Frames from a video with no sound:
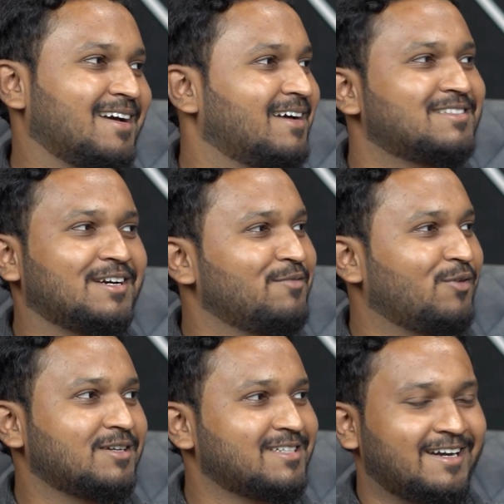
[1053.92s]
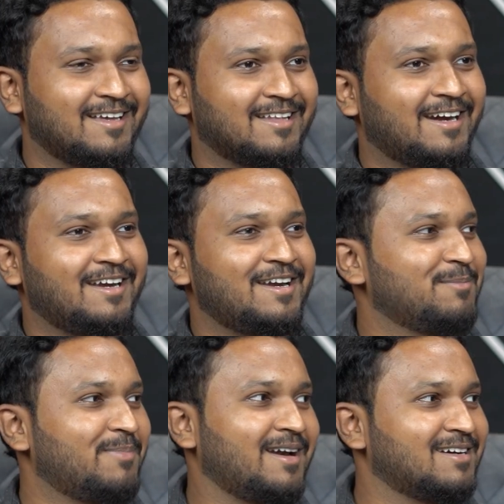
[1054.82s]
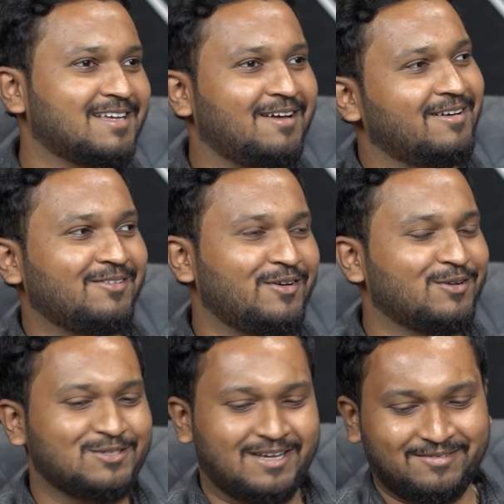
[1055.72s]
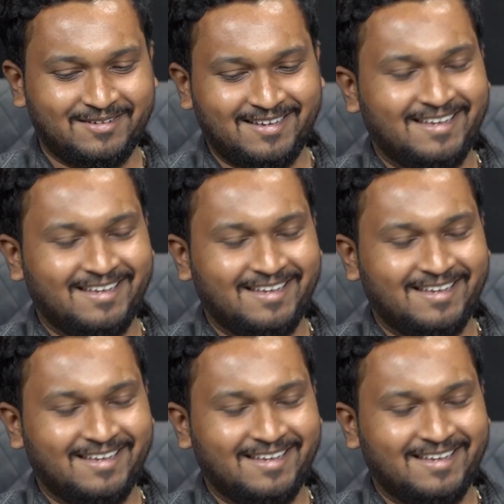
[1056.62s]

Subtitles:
Yeah, it's a default setting that Indian parents have, and we also have.